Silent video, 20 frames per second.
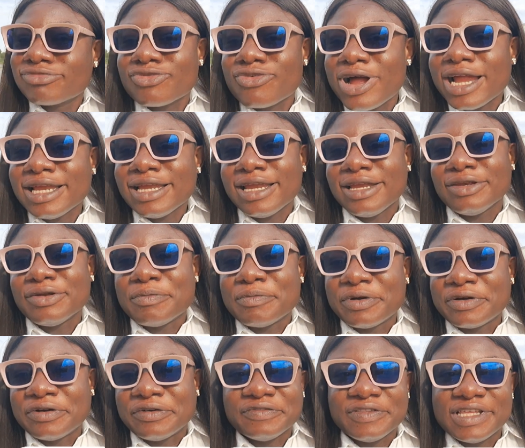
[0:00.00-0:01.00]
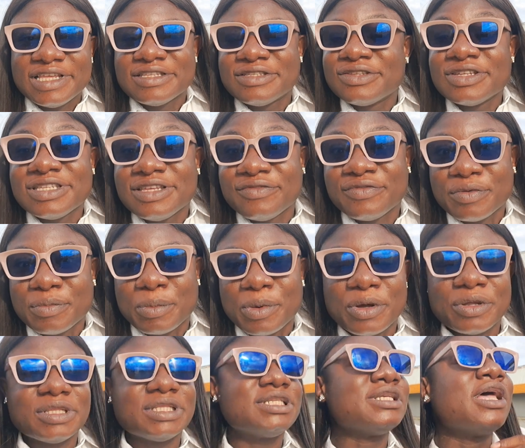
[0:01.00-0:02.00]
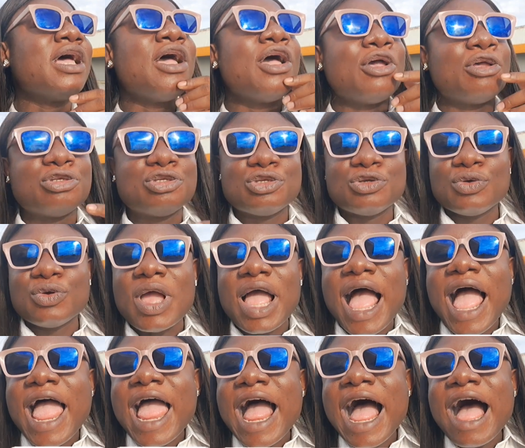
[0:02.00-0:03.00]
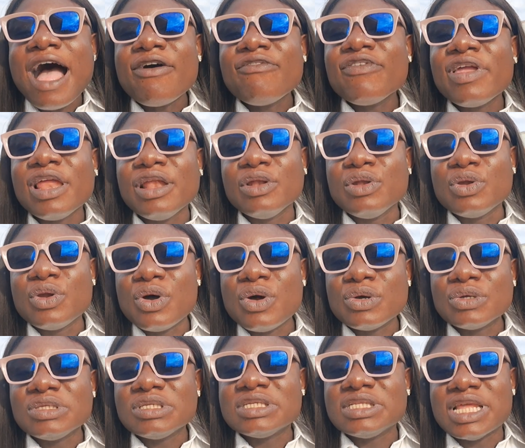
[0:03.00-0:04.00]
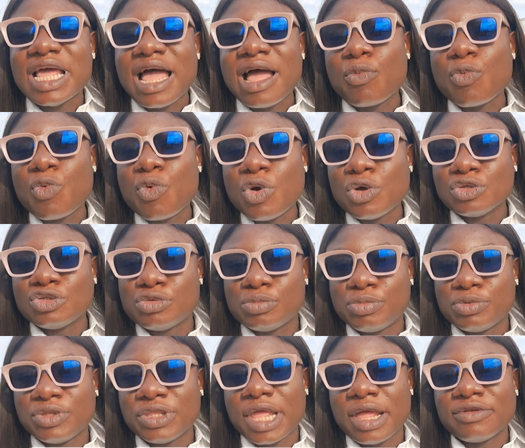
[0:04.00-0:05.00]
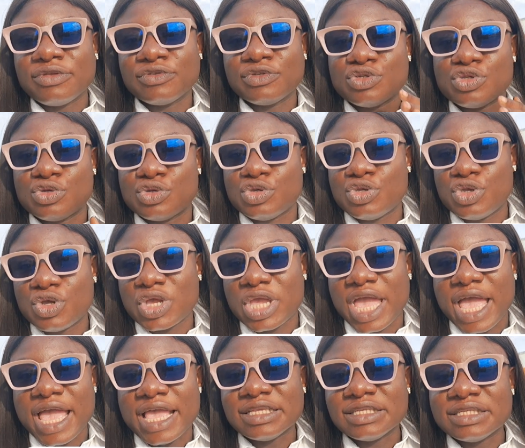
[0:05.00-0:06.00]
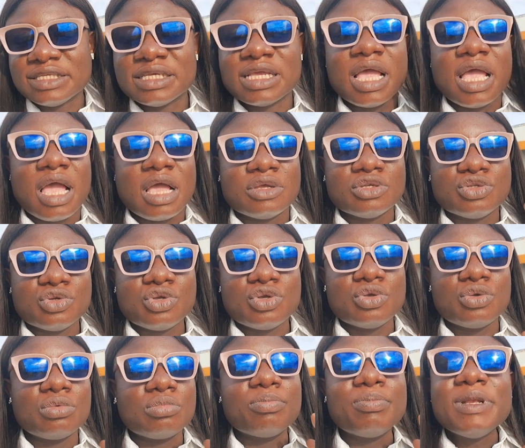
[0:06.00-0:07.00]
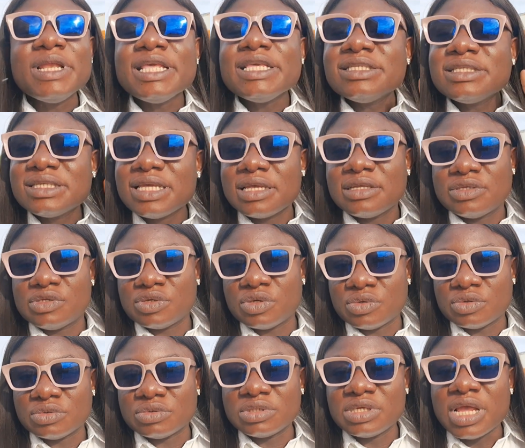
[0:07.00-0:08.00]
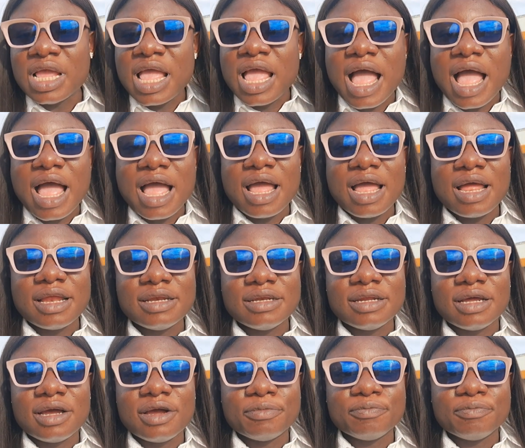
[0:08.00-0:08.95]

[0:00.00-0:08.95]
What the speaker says: quite a number of days, not even months. So I have a lot that I want to put out to you guys, so please stay tuned. And